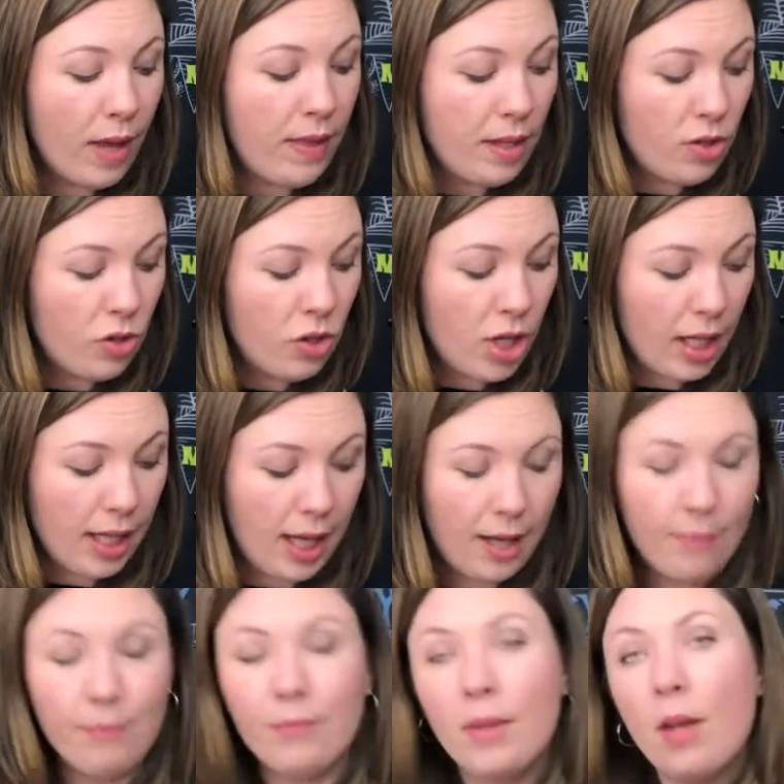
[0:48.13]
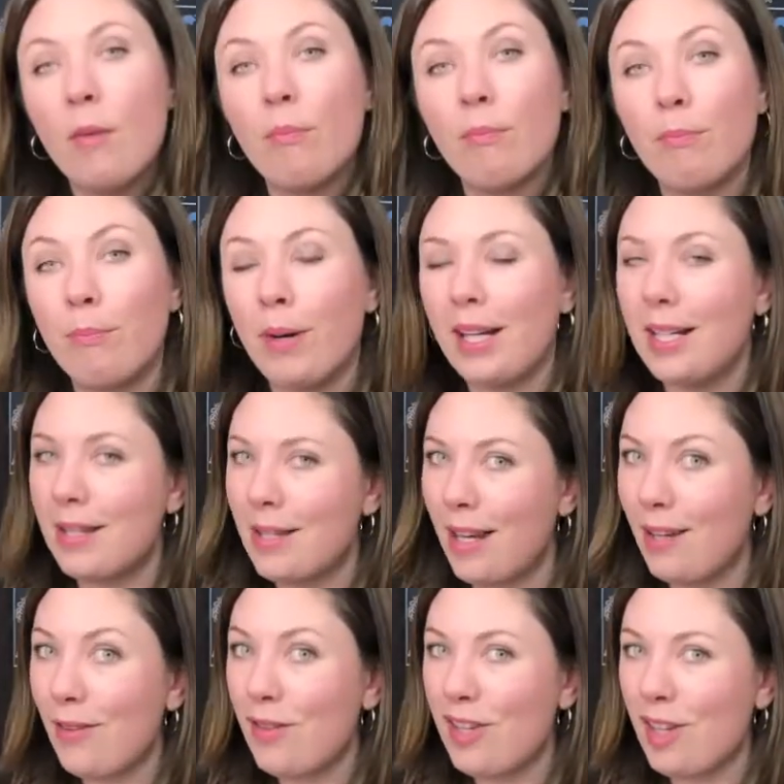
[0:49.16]
bread this chicken, but
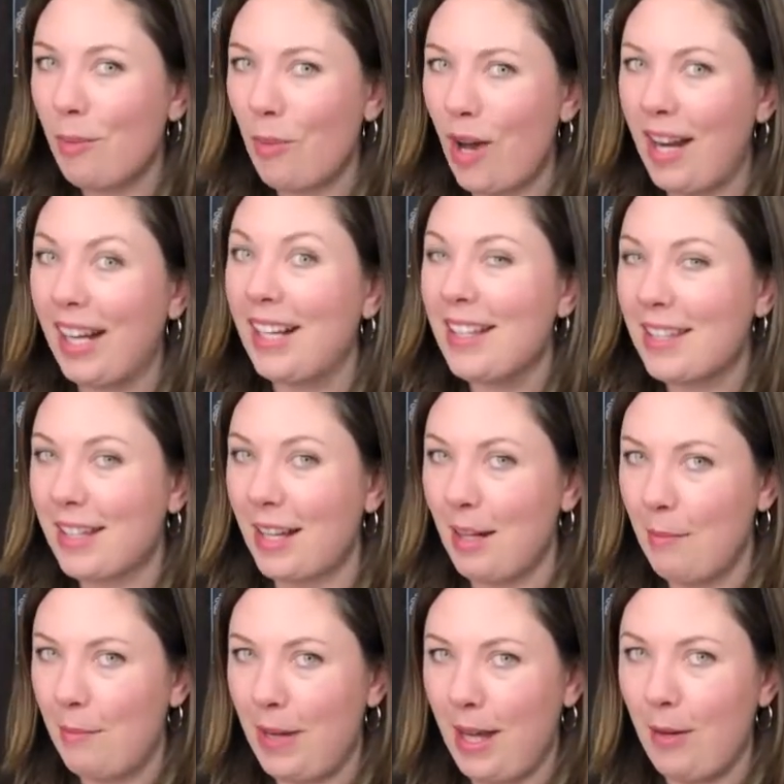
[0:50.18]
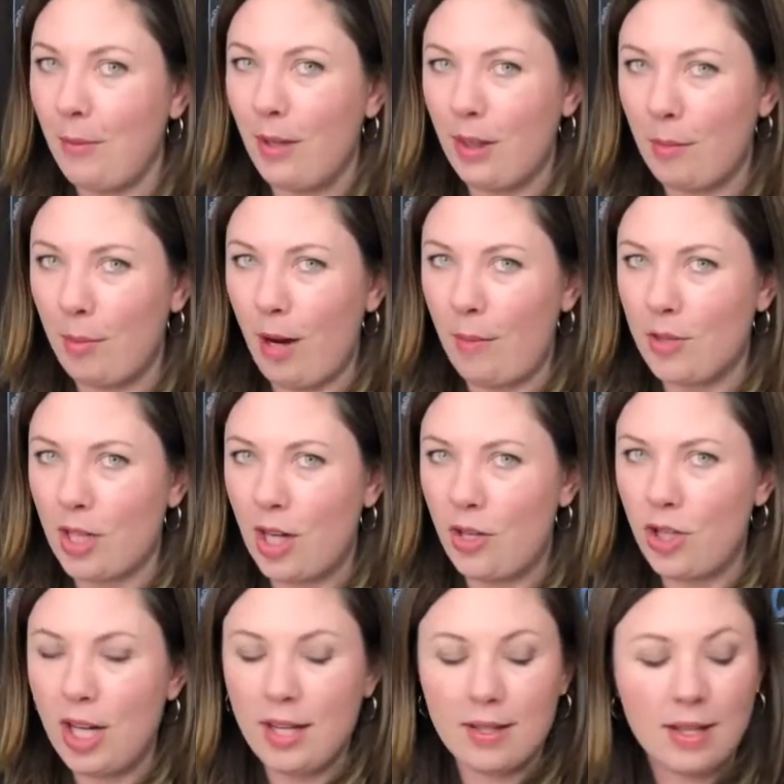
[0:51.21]
instead of using breading, it's going to be with the
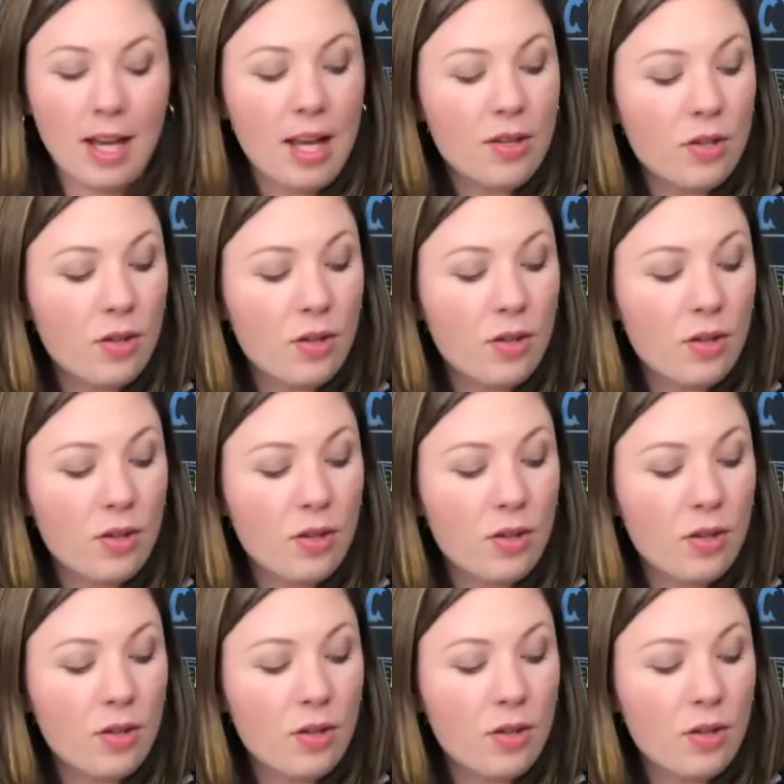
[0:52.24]
Parmesan cheese.